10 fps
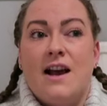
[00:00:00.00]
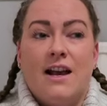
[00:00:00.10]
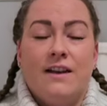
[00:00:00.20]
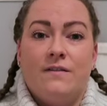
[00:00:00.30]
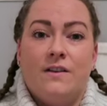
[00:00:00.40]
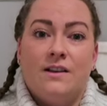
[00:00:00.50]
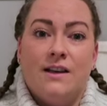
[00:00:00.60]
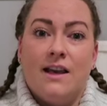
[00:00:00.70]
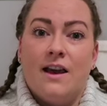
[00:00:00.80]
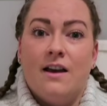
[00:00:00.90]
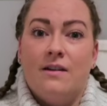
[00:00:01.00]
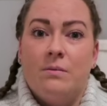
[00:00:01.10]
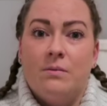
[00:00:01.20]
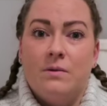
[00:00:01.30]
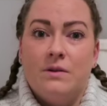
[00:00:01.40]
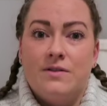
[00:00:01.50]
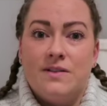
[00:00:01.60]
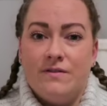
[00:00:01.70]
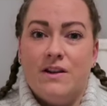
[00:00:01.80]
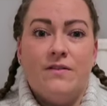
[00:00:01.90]
I feel like I've
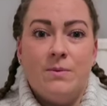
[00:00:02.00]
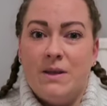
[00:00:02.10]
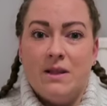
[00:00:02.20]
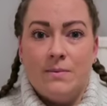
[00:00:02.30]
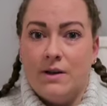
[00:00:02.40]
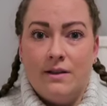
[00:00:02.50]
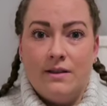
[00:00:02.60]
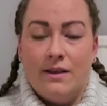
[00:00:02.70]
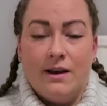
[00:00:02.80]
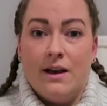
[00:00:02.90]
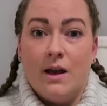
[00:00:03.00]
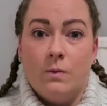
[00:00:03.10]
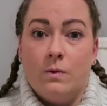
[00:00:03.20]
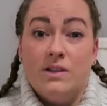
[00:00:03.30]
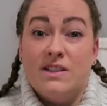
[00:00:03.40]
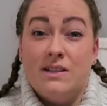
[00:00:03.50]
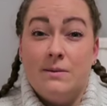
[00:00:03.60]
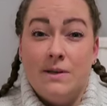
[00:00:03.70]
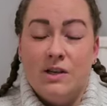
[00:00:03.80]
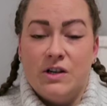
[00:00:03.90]
never been the mother that I wanted
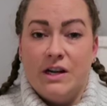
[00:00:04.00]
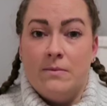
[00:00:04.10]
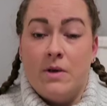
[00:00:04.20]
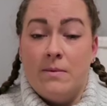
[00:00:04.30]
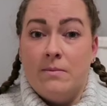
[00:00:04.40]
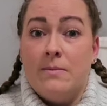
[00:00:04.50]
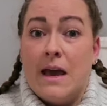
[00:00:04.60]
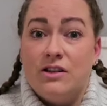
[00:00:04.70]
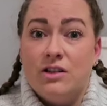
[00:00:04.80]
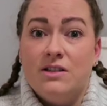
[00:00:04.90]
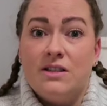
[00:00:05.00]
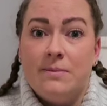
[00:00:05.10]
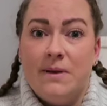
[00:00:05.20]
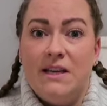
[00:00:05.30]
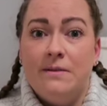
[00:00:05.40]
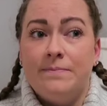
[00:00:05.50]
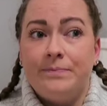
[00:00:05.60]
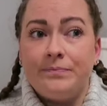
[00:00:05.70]
to be or imagined to be.